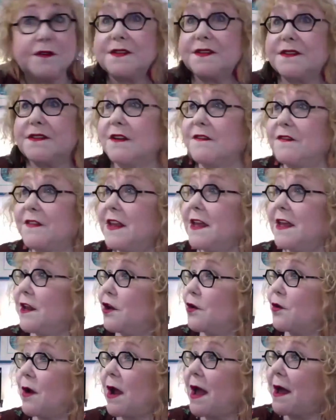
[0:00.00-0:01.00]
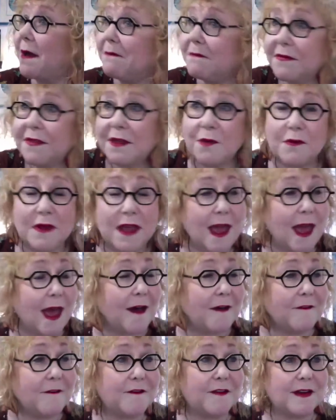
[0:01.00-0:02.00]
of the Enneagram that we
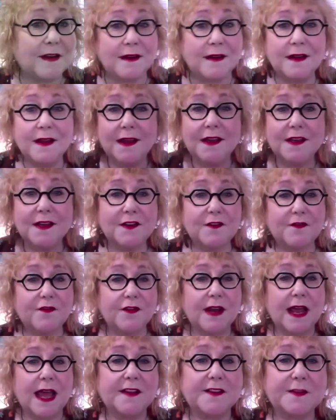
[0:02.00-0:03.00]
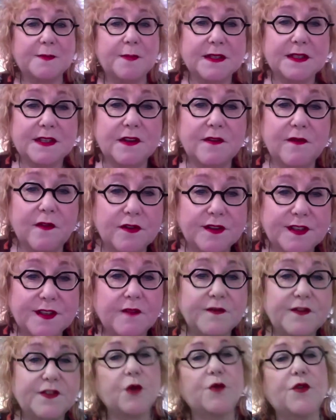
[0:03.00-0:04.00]
have and different aspects of
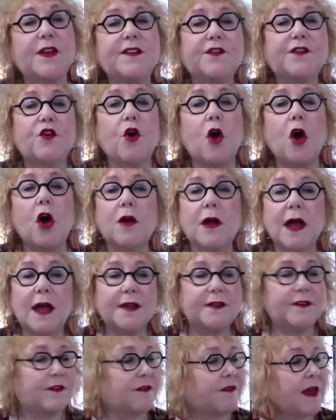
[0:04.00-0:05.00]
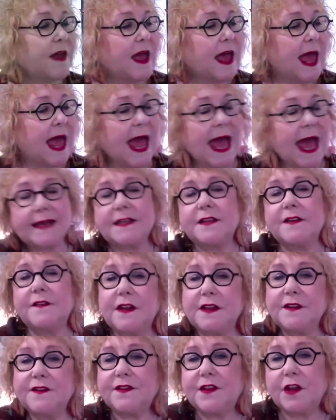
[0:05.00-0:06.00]
ourselves. So these are all kinds of
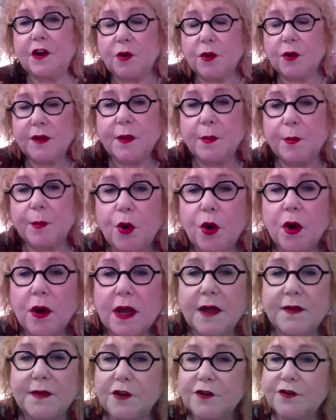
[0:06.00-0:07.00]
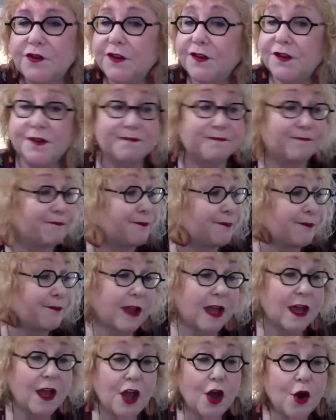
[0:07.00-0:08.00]
activities that are in the book, and they're just
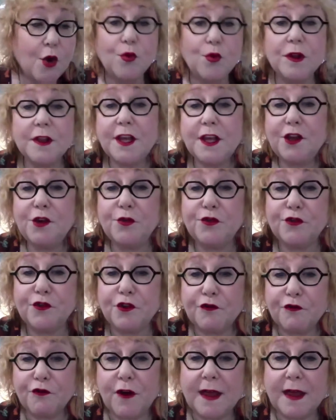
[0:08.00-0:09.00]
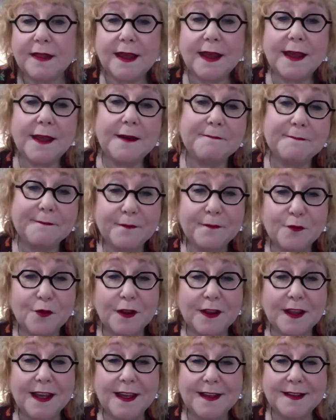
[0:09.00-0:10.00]
really user-friendly,
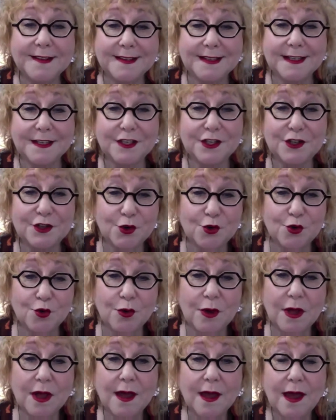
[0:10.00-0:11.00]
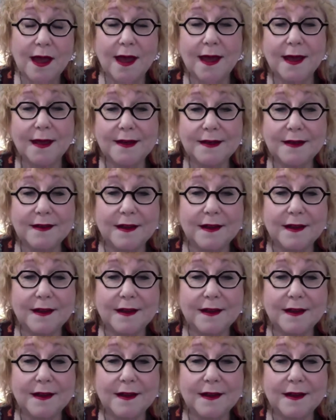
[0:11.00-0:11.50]
really easy to do. And